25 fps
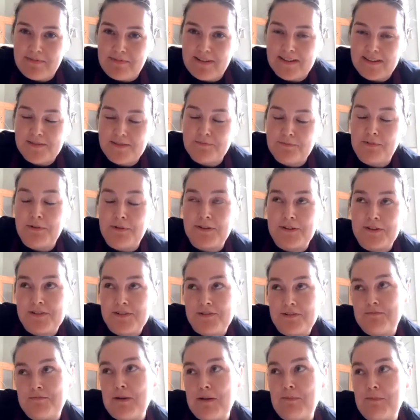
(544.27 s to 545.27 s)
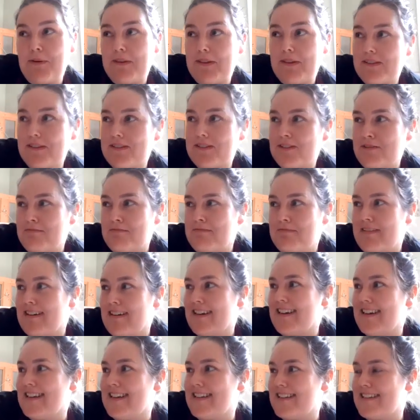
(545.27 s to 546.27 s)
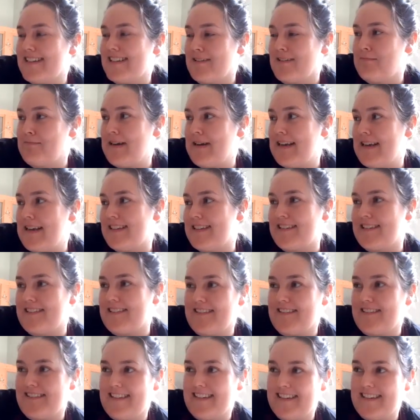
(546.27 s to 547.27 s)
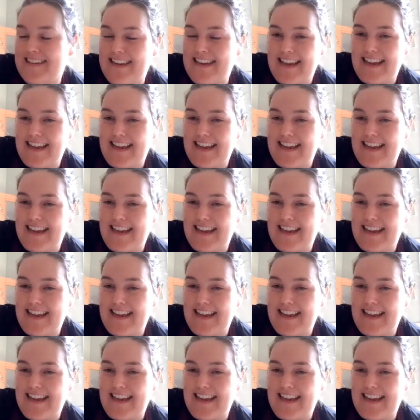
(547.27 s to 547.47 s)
it's important to remember that supermarkets are based on